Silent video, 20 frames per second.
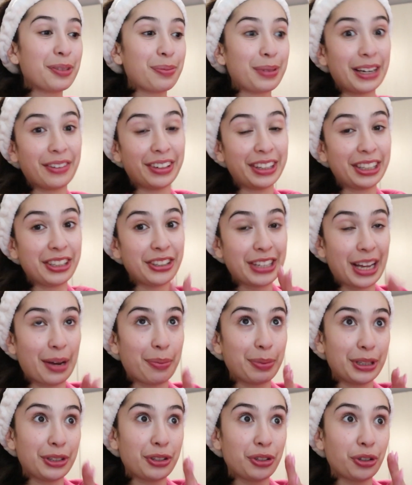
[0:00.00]
but everything just
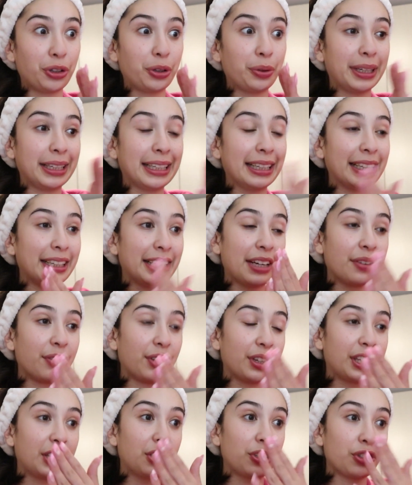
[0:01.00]
happened so quickly and
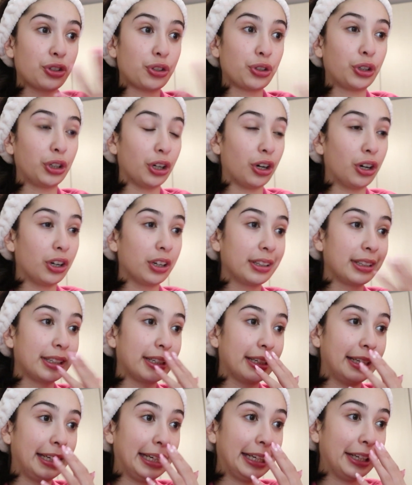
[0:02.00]
everything just took longer than
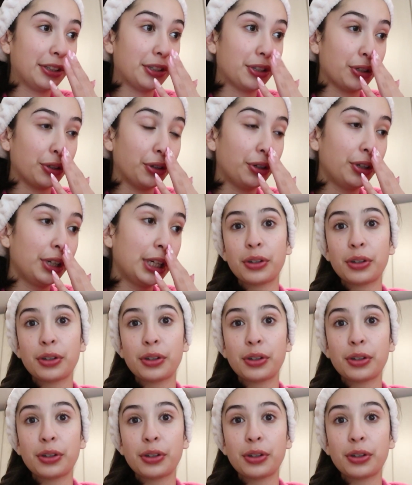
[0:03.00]
it needed to.